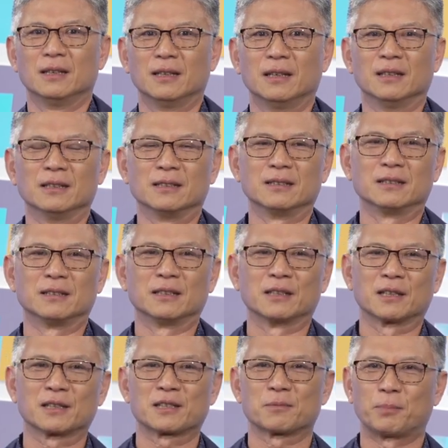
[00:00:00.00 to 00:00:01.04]
and there
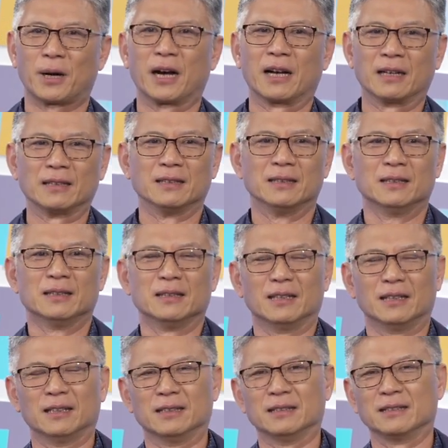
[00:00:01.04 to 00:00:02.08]
are spy
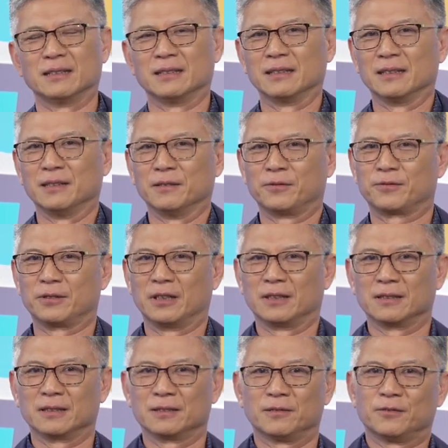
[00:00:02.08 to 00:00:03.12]
and uh,
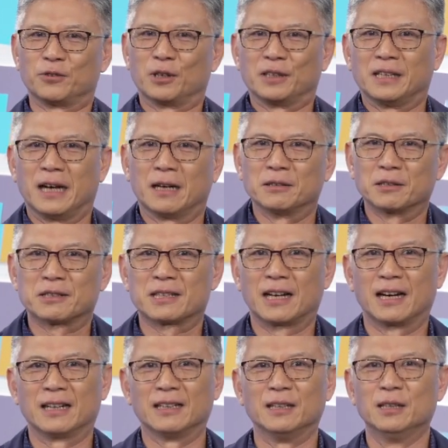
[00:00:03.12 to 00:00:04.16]
from from the other
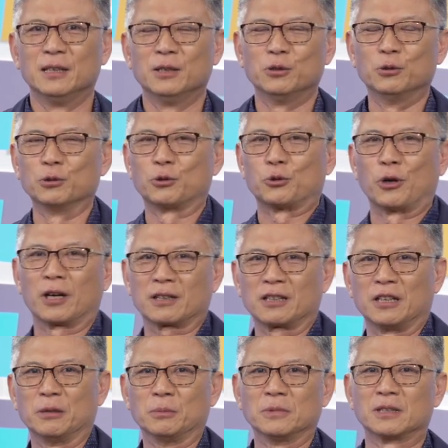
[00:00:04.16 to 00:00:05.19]
side who drugged
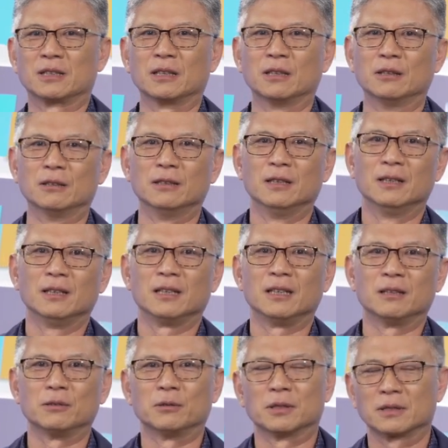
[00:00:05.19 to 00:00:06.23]
him, so
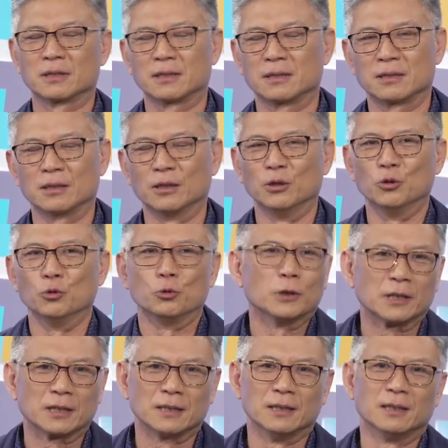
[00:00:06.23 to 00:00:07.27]
he was so
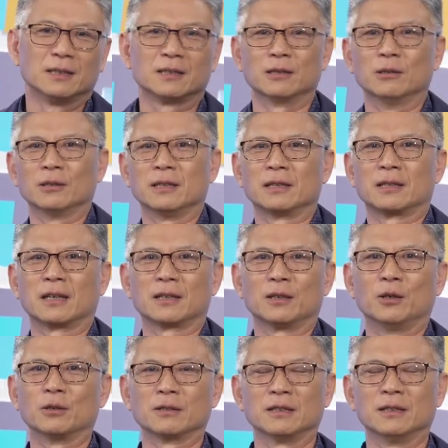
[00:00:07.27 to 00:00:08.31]
weak, so he got
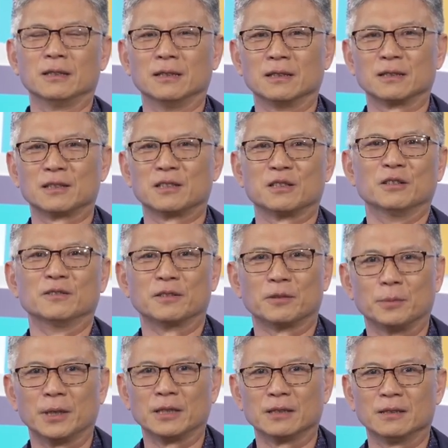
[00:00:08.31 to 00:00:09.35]
only the silver
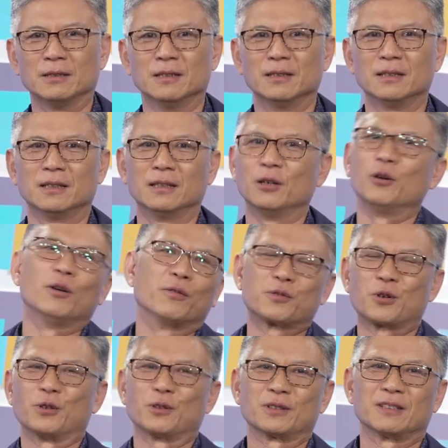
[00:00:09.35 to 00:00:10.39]
medal of
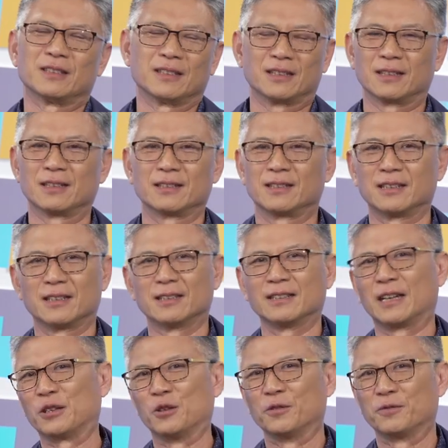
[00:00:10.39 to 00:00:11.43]
course, they are, they are
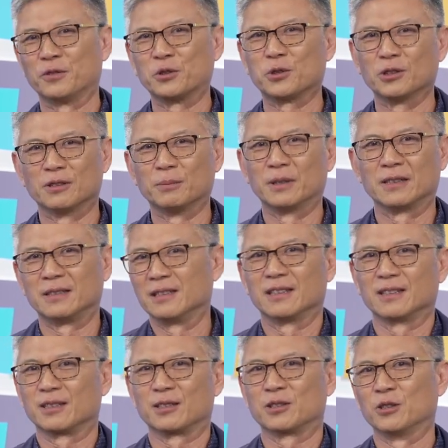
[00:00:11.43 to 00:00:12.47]
not official, but there
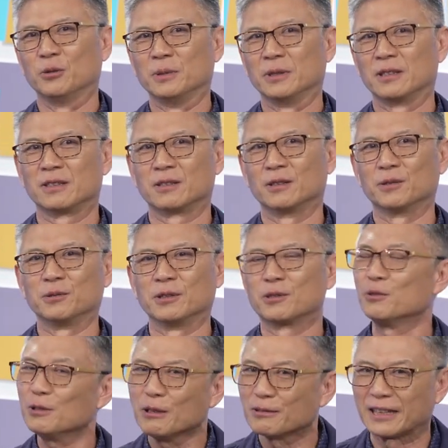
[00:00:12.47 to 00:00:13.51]
are so many stories.
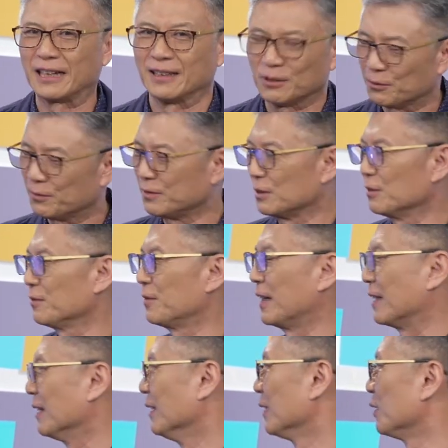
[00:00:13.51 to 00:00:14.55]
Google that, you, you'll,
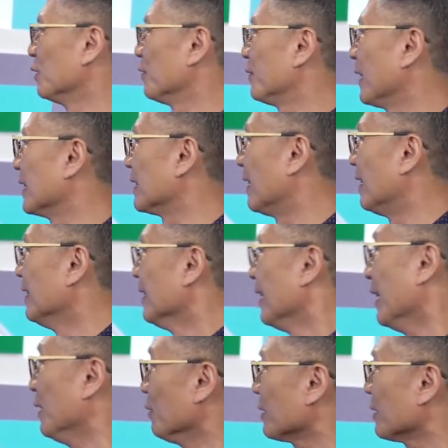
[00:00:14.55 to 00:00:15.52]
find, you'll find out. And